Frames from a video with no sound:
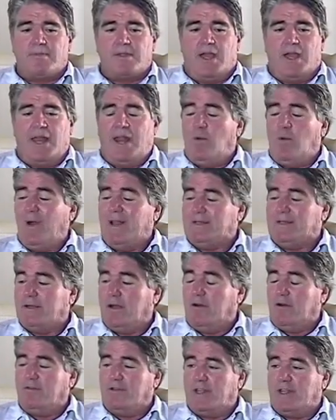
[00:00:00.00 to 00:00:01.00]
And I went
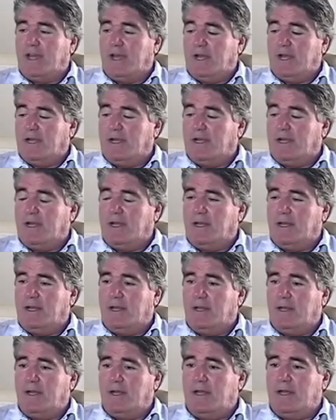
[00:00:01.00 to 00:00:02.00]
over there,
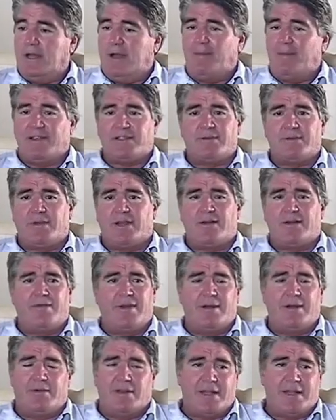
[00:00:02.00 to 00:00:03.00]
and I met some
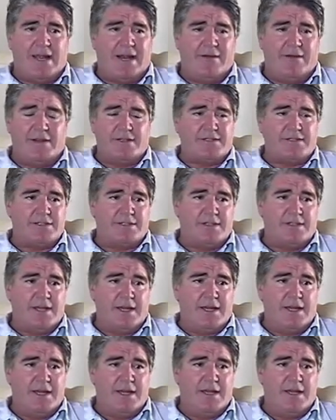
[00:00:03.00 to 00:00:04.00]
incredible characters
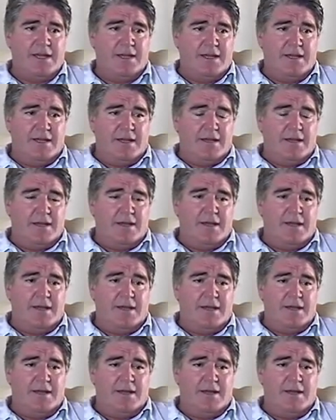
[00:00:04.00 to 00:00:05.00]
there.
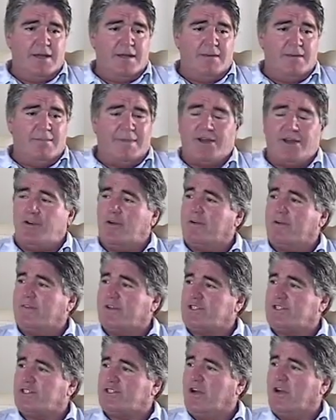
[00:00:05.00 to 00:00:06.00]
Mad Dog
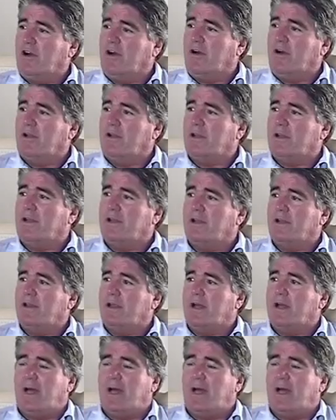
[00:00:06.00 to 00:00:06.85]
Vachon, and